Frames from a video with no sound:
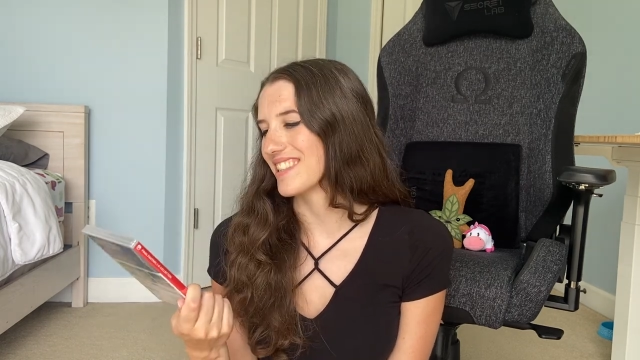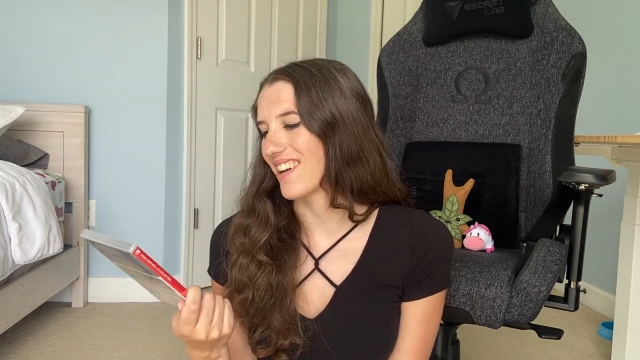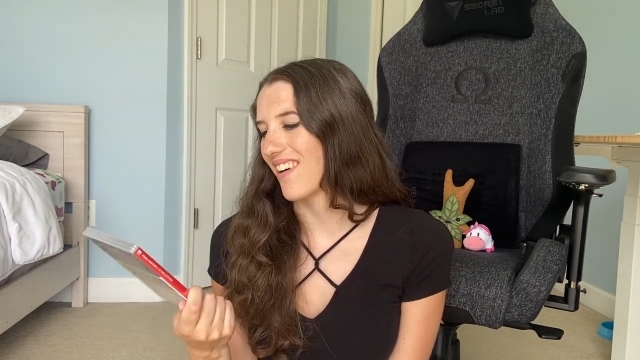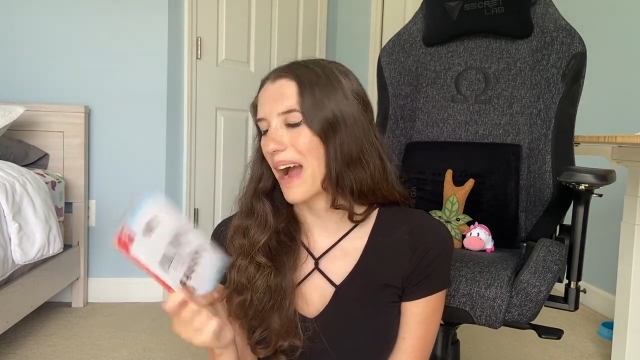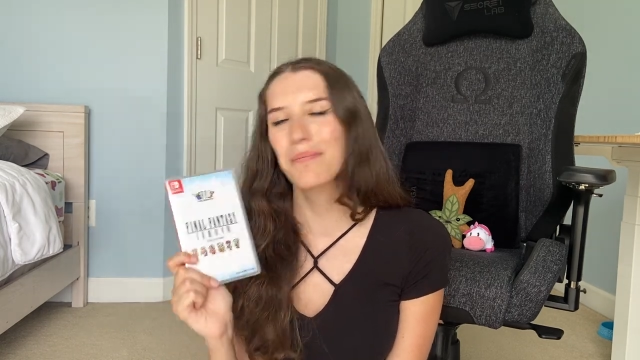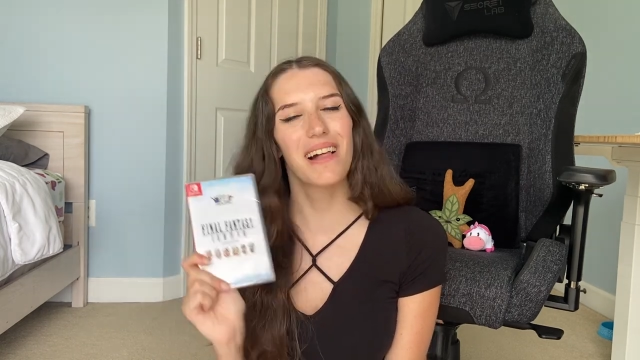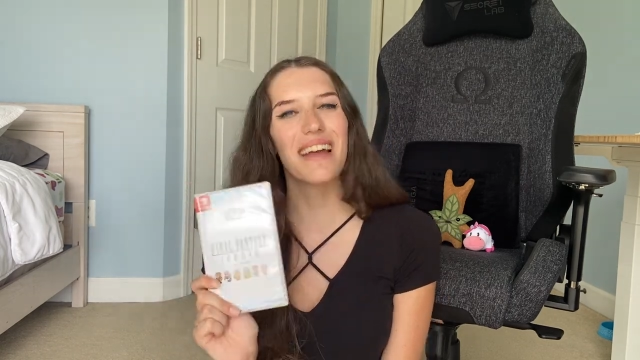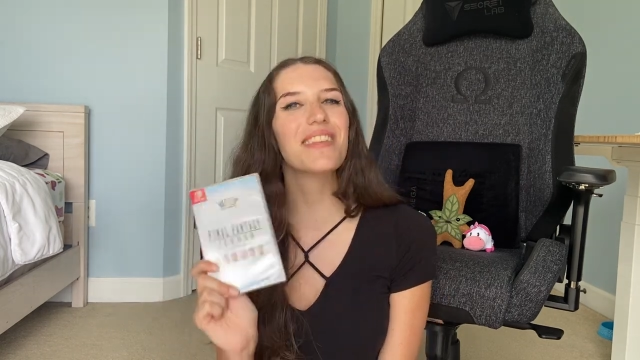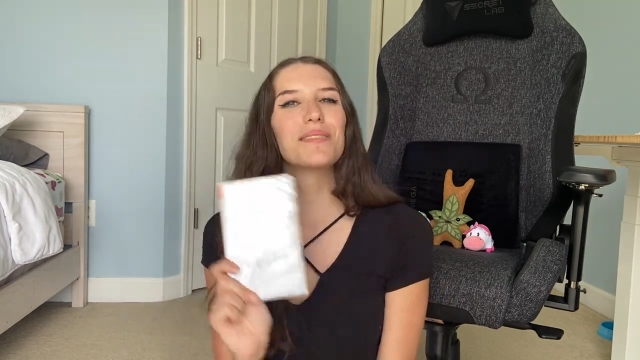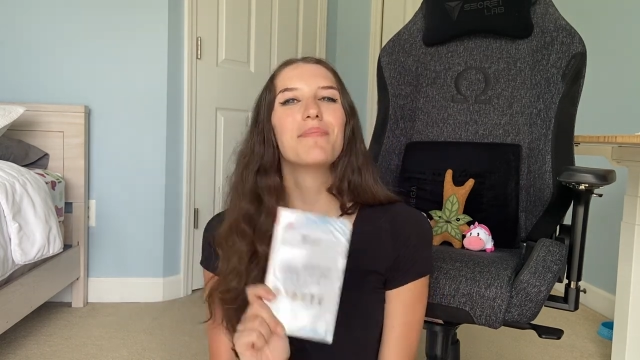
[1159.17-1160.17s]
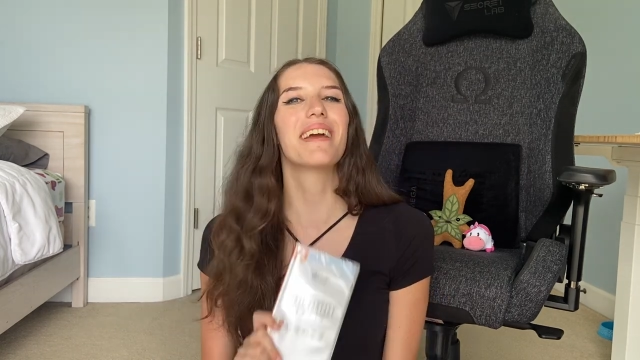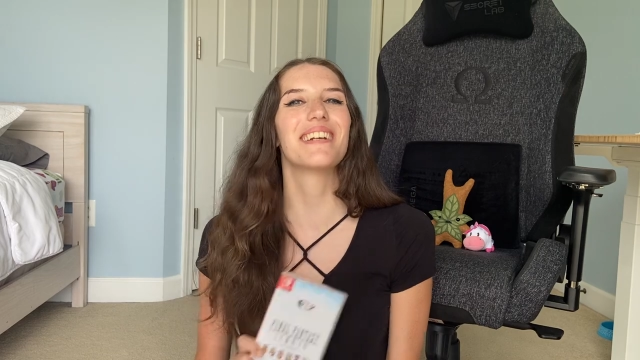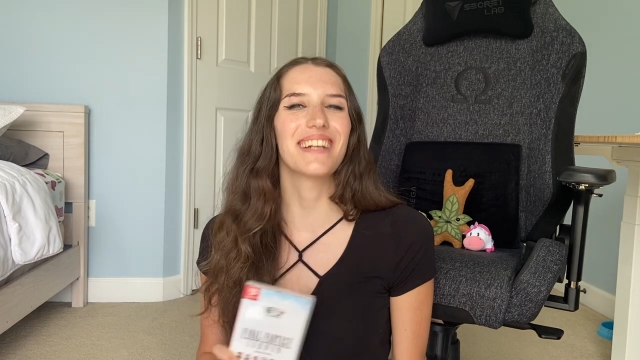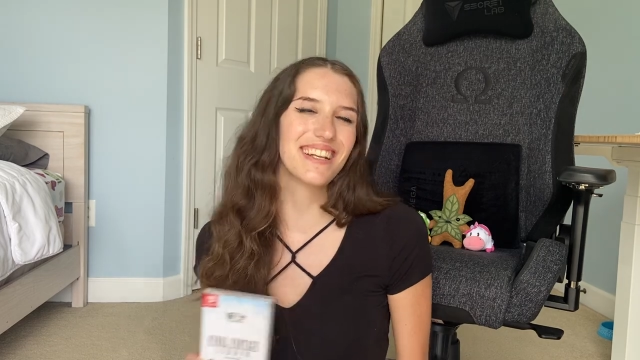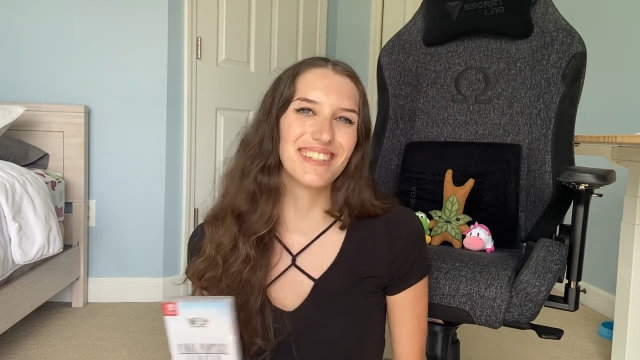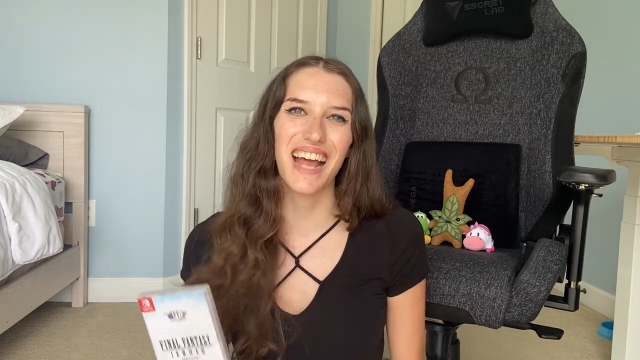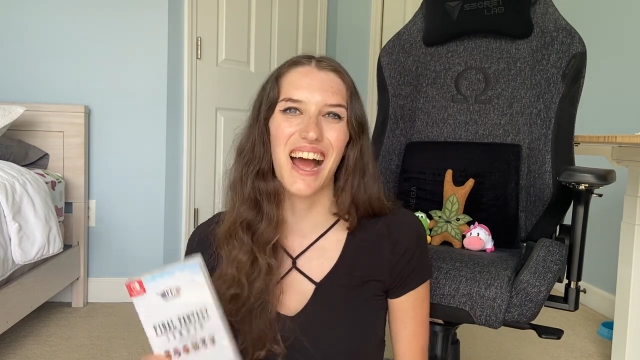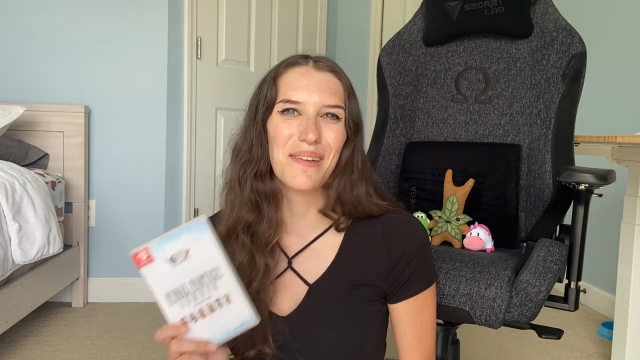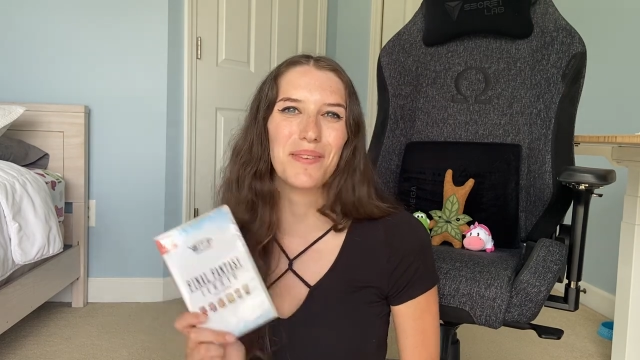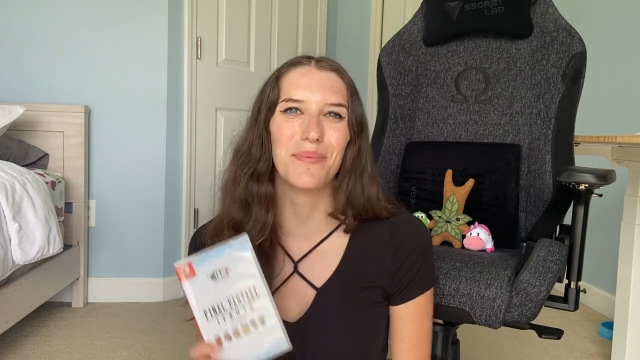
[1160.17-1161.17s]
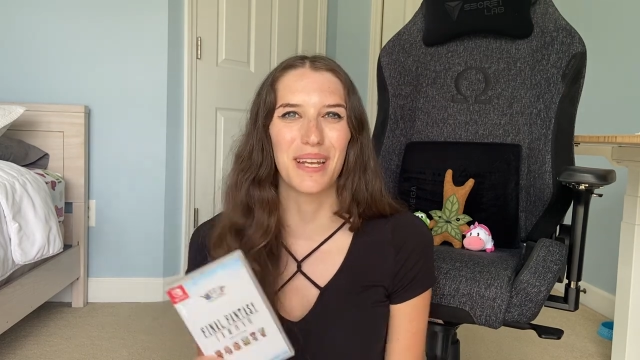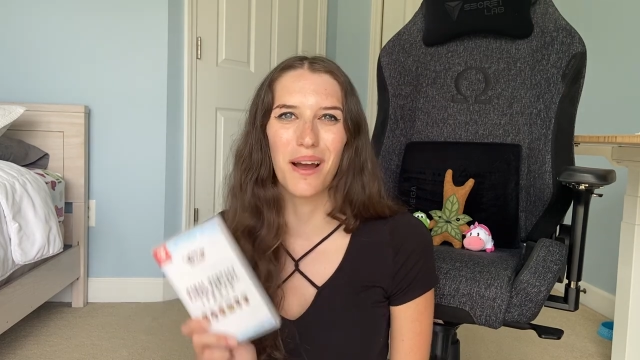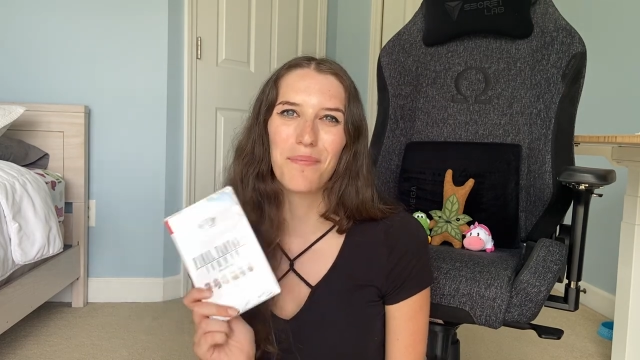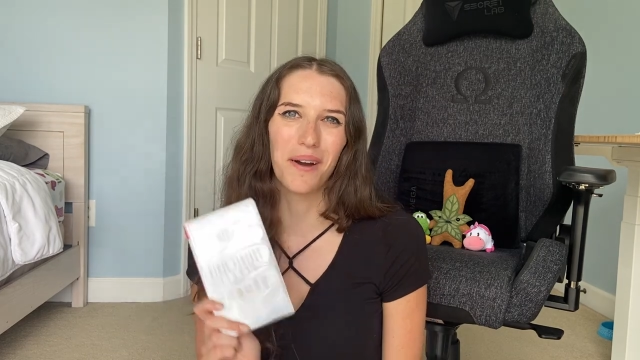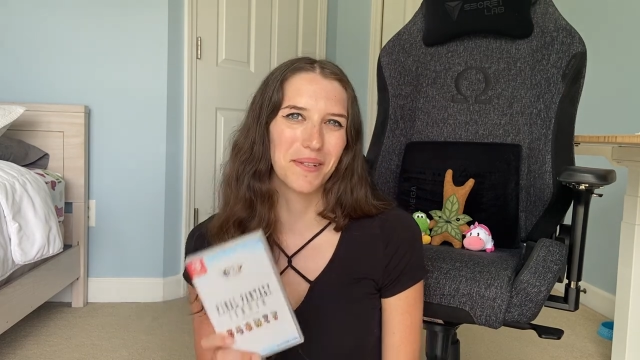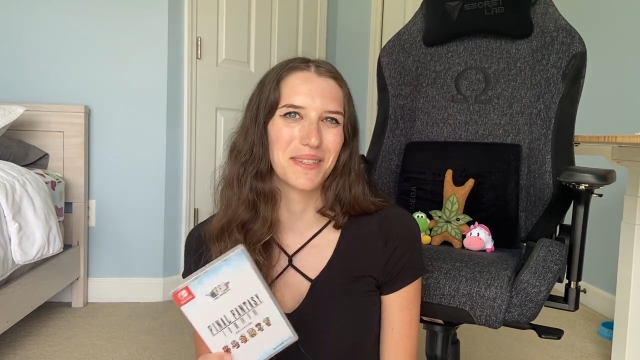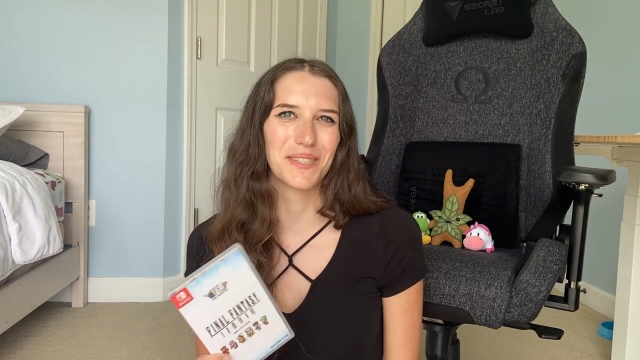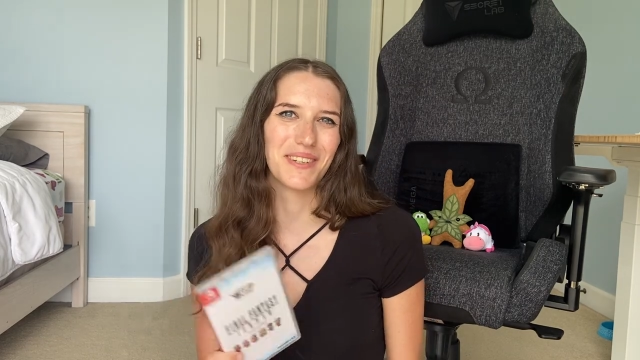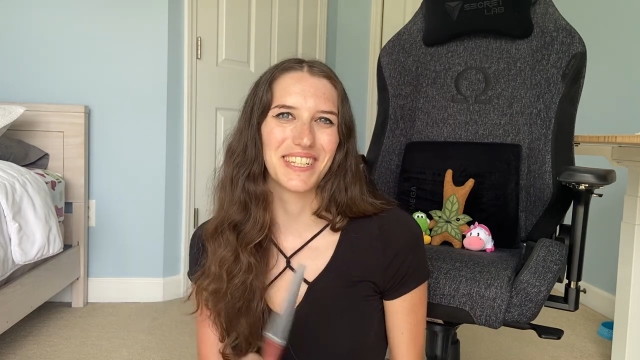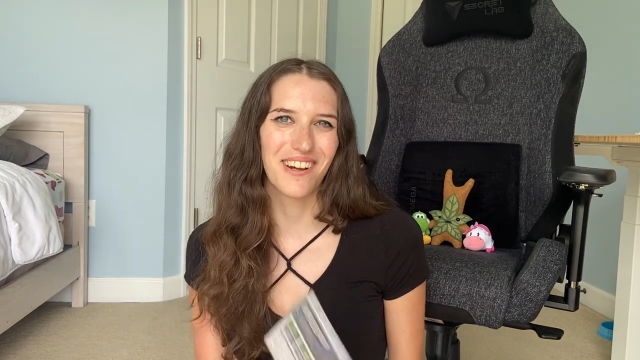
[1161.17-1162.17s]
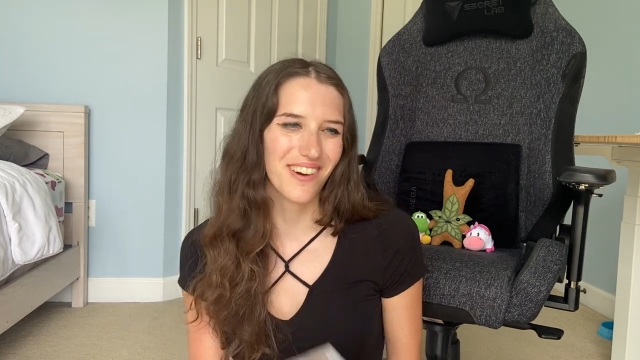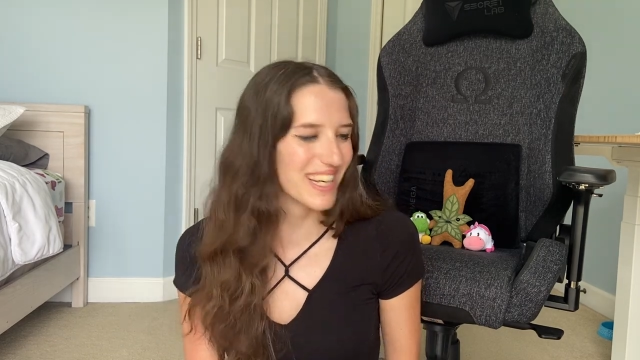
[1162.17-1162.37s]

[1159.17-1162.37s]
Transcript: so I'm glad this made it in time to be a part of this video.